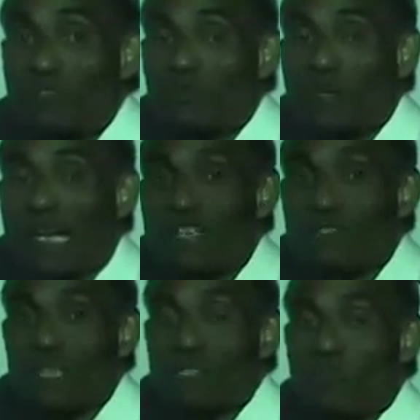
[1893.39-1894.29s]
2.
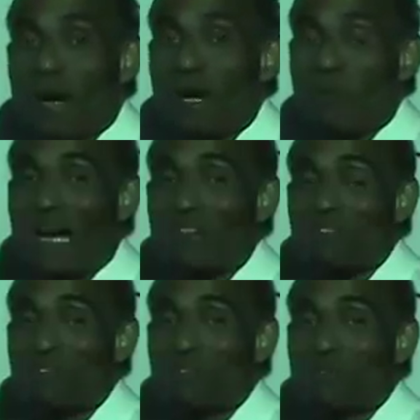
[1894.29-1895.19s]
Delta is pi by
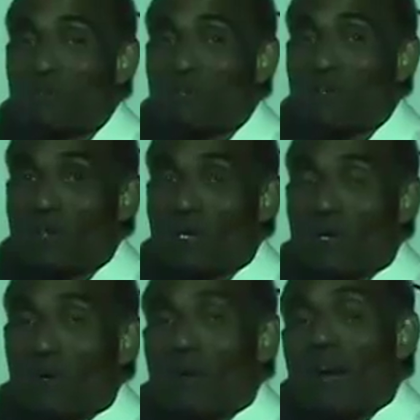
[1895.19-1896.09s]
2.
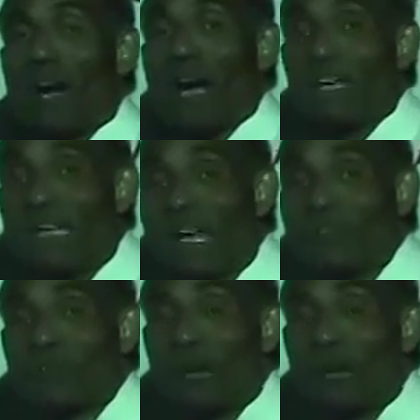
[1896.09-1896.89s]
And delta